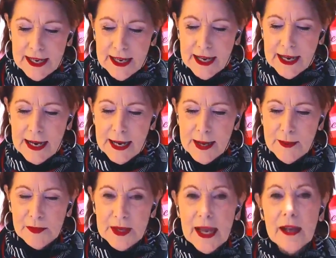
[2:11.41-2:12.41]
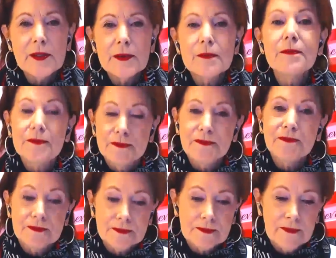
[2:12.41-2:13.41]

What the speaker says: Okay, well, tell us about you, please.